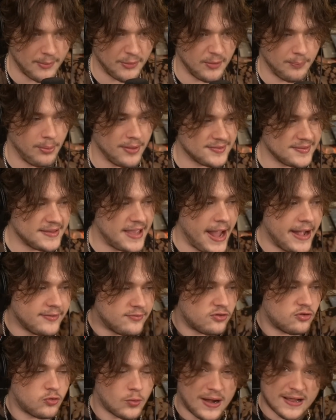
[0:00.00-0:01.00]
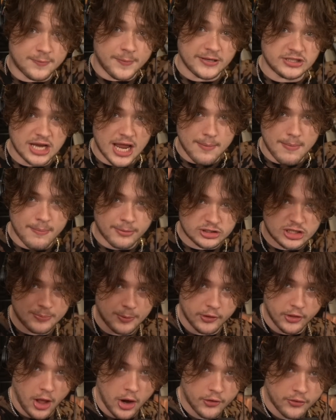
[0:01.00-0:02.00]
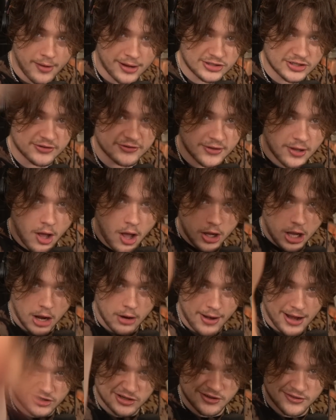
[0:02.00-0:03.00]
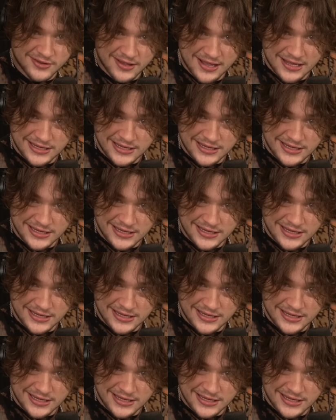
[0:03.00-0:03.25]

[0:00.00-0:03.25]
to the Plus and Gains, join SBG membership, early actions, corrections.